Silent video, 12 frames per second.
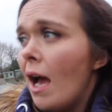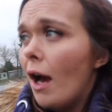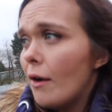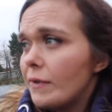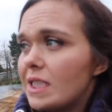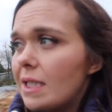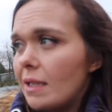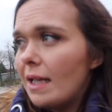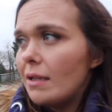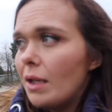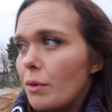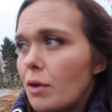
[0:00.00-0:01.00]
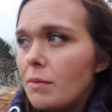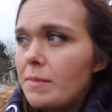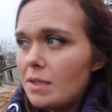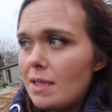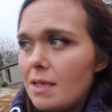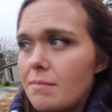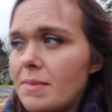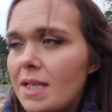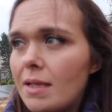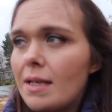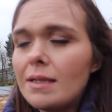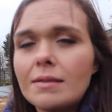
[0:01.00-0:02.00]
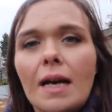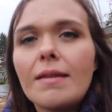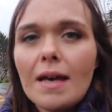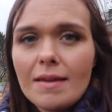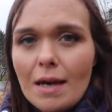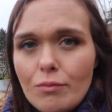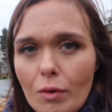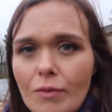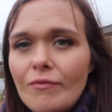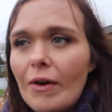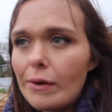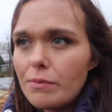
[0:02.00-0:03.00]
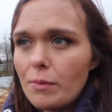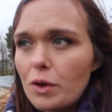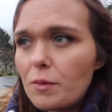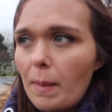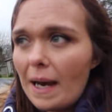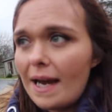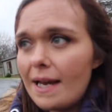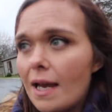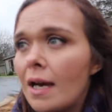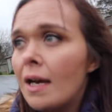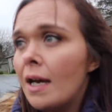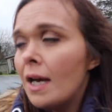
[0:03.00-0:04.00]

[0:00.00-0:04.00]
and obviously like local museums and things like that, they're run very much by